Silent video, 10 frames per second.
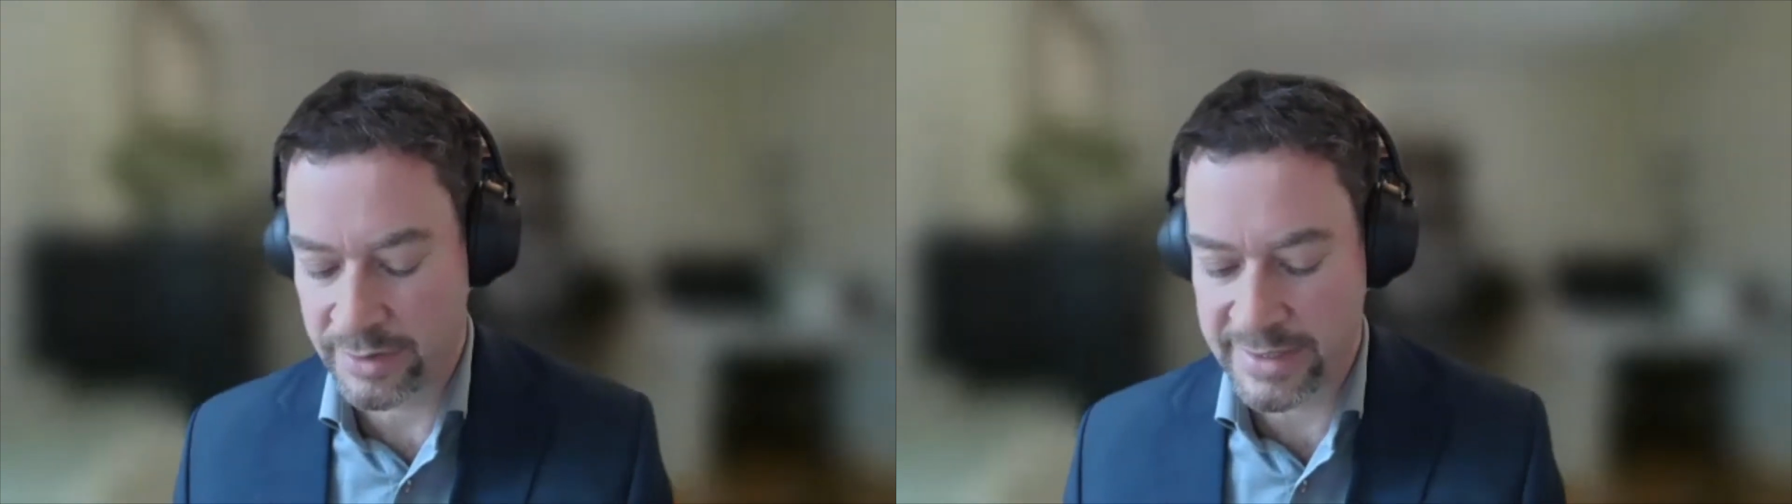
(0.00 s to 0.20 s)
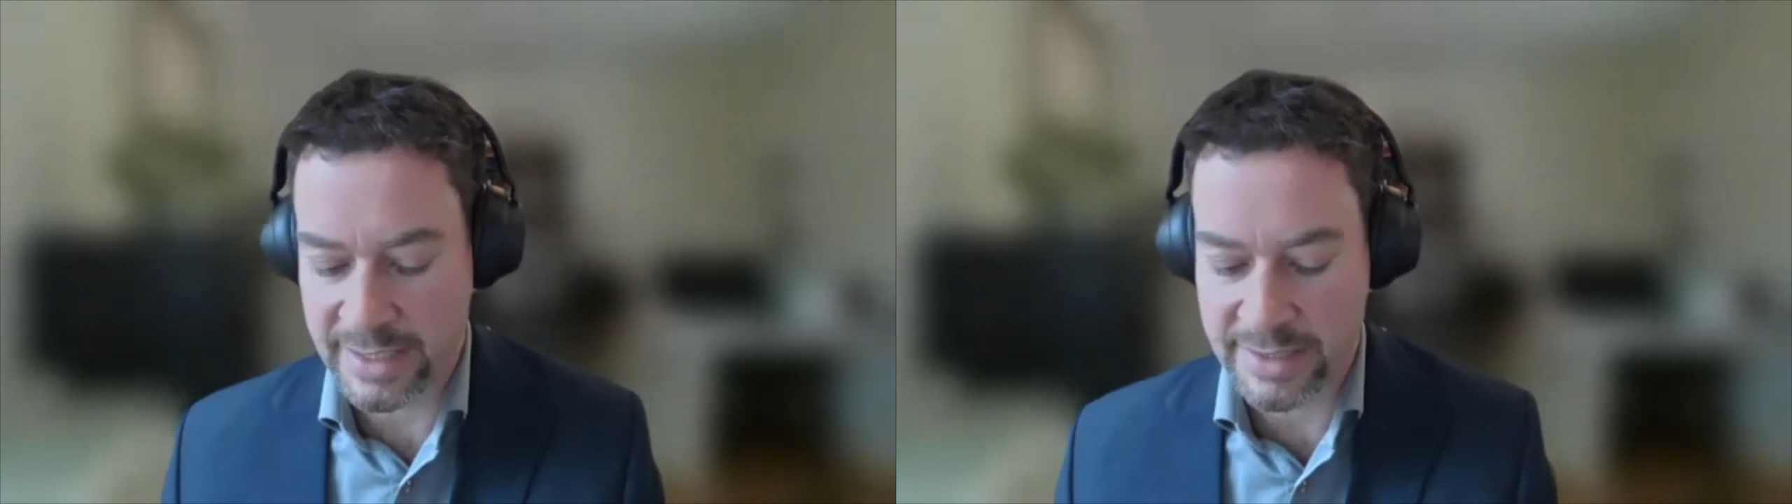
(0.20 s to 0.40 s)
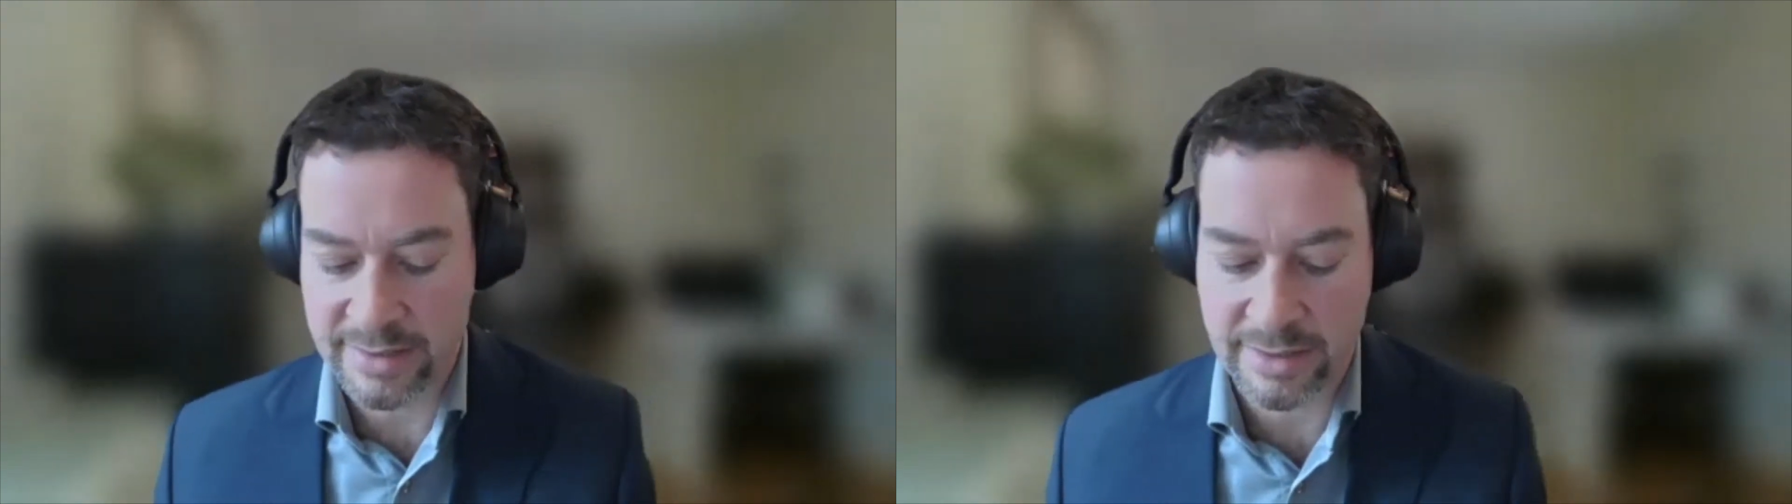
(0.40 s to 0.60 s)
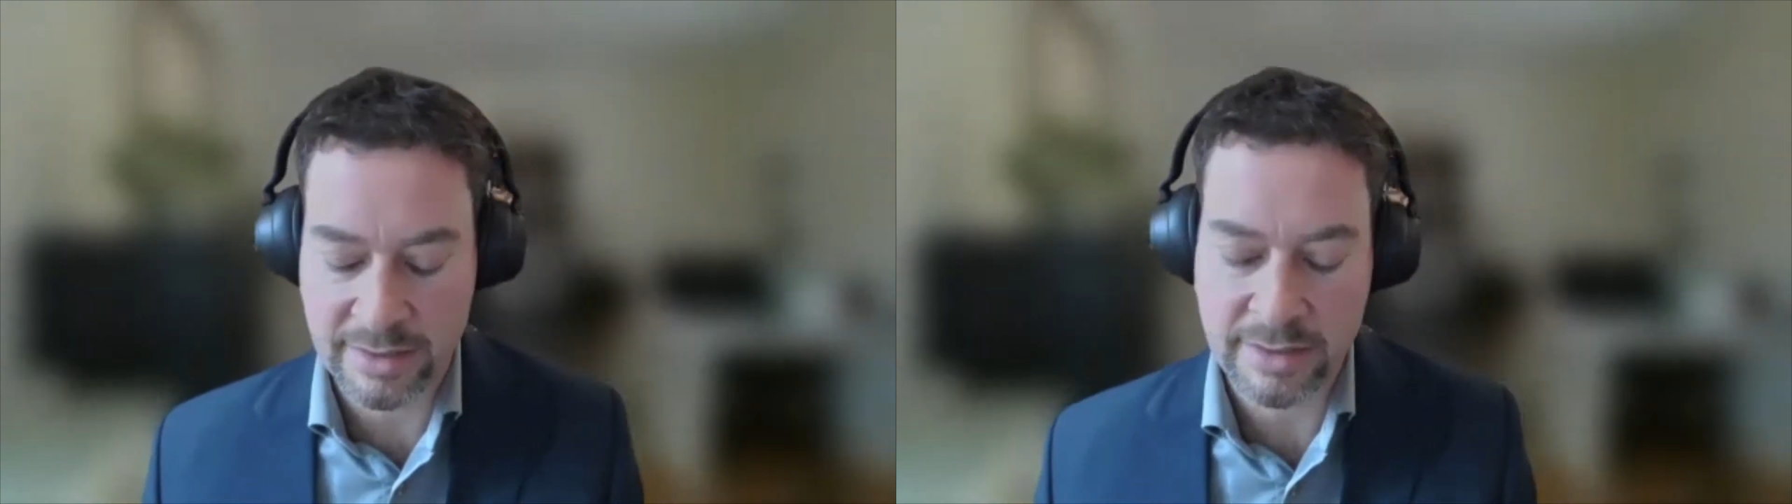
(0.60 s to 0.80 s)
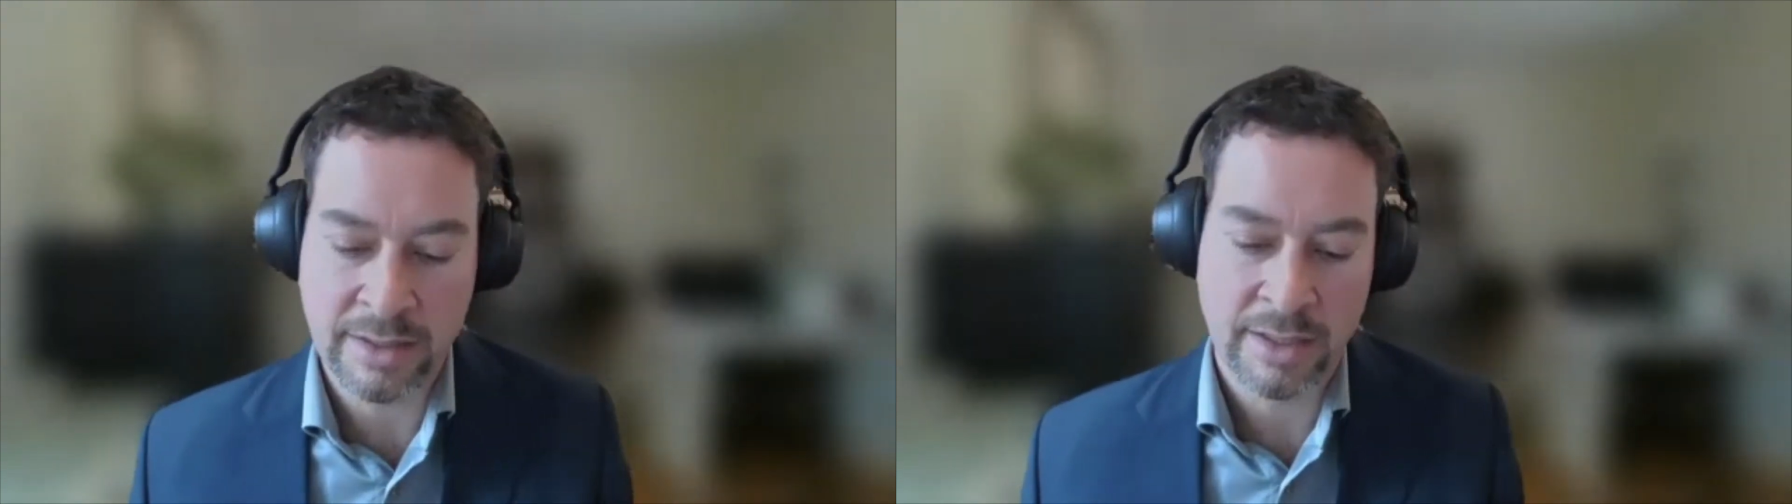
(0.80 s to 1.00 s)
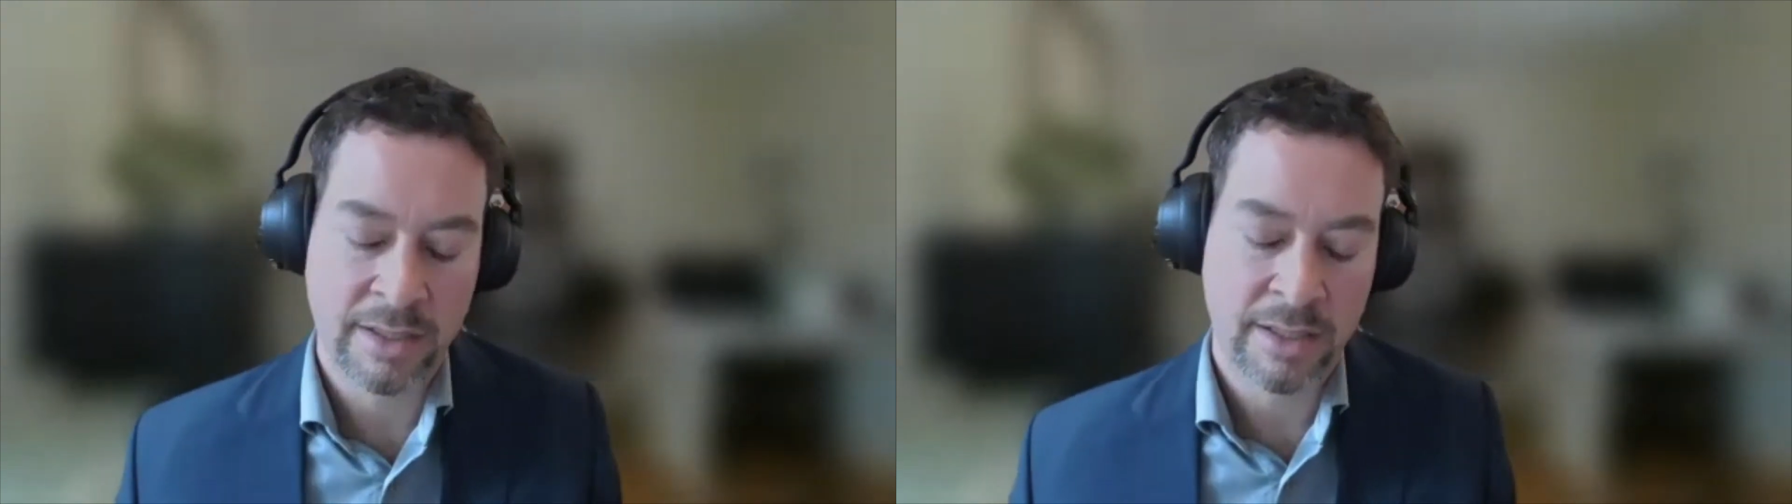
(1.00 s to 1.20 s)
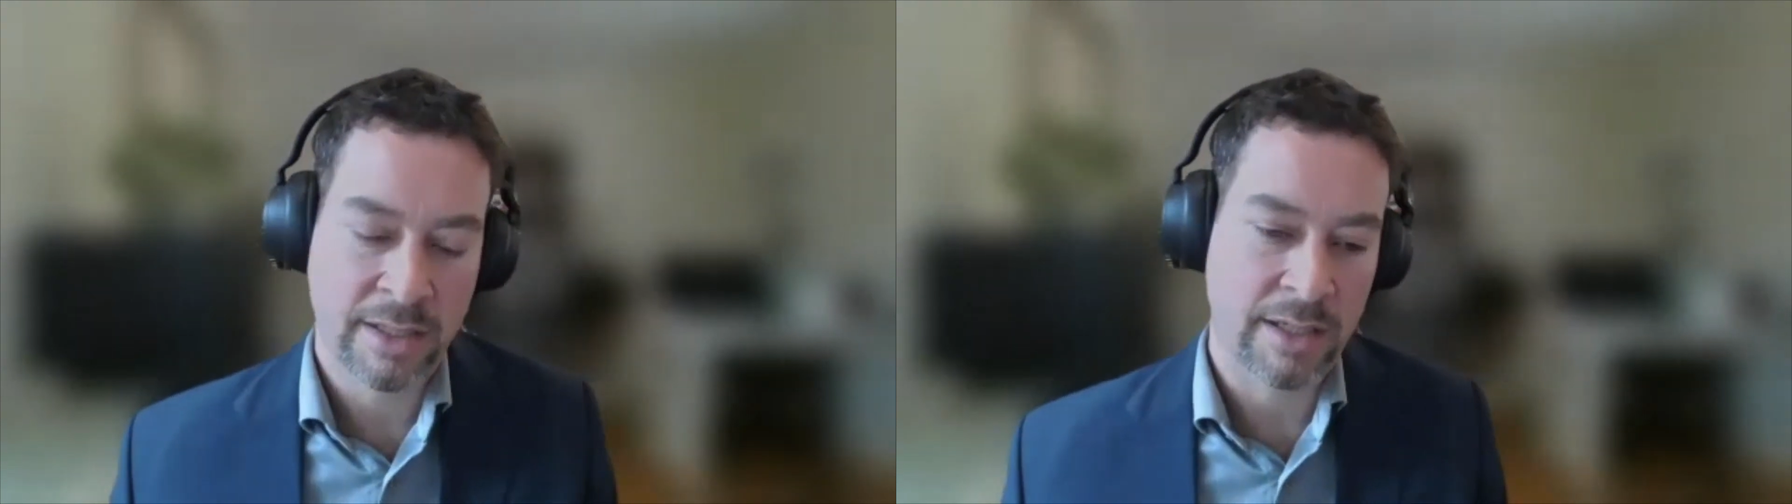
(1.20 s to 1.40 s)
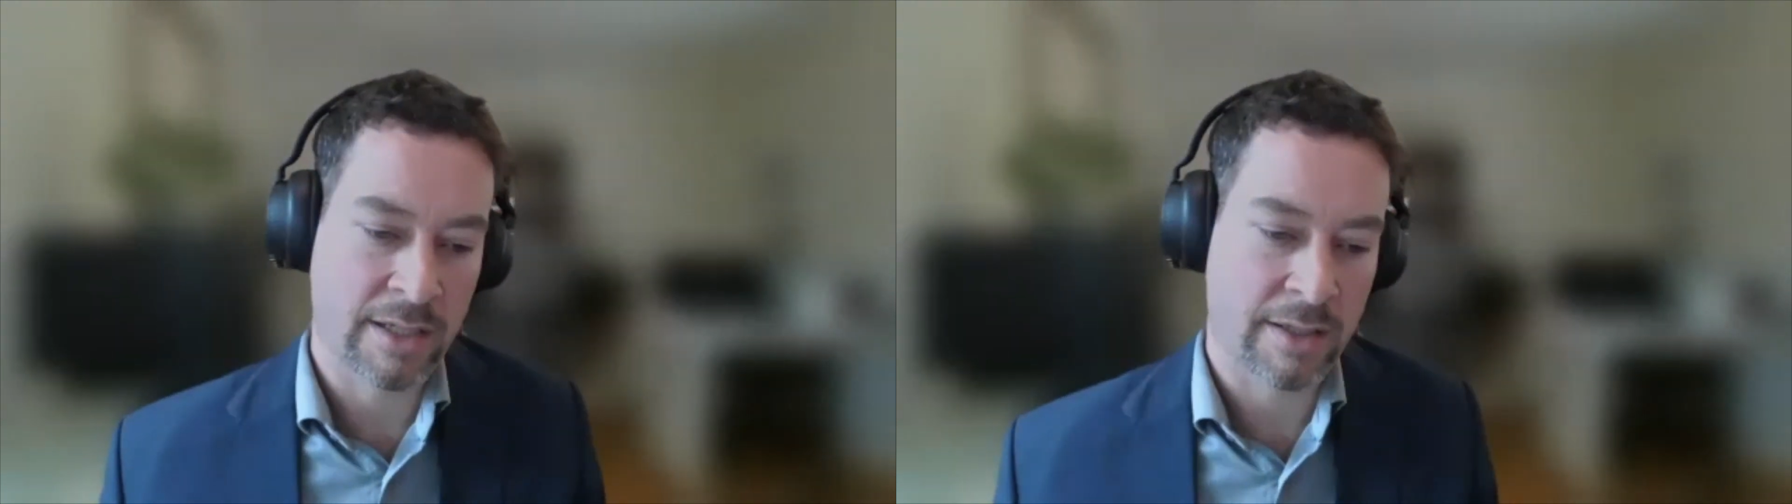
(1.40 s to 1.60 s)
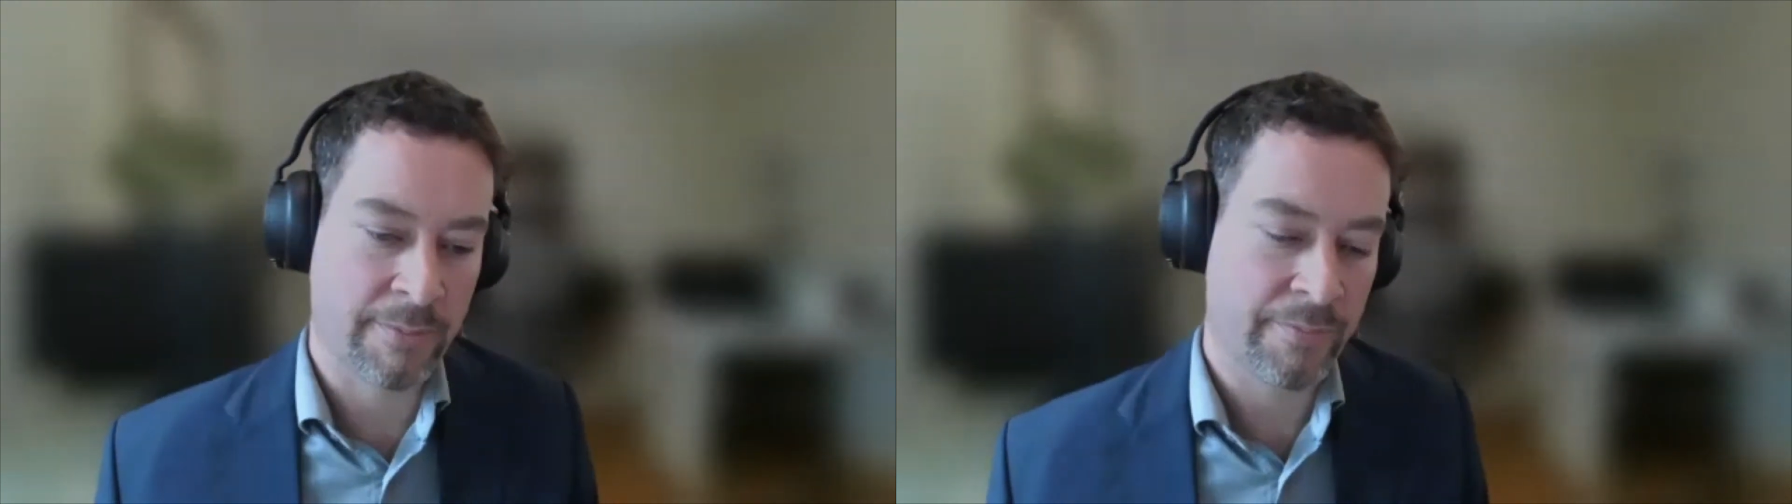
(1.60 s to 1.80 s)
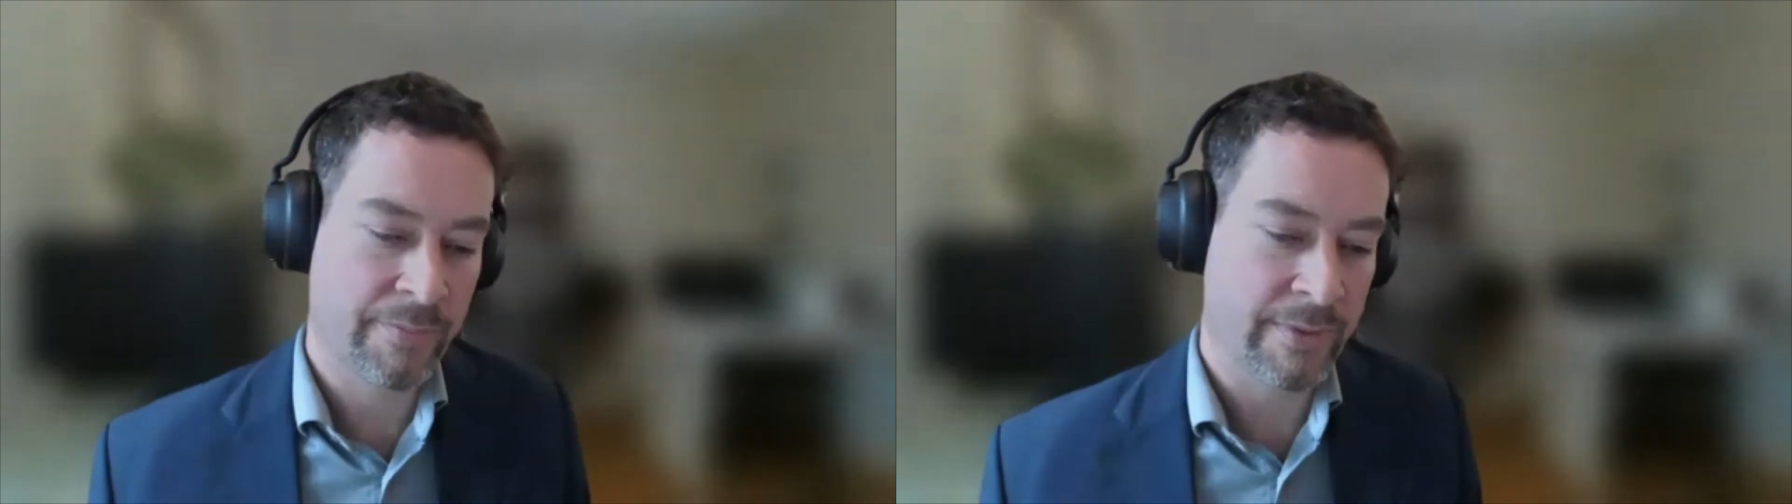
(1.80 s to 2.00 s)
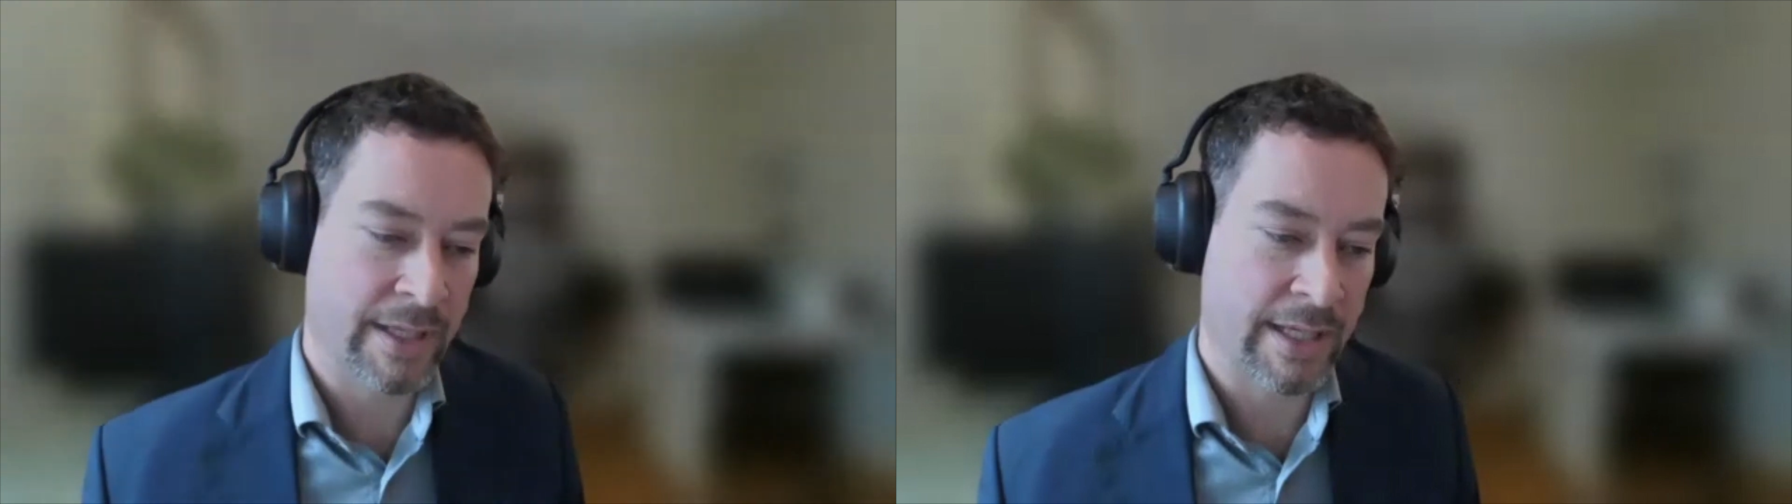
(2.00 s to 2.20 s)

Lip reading: disaster than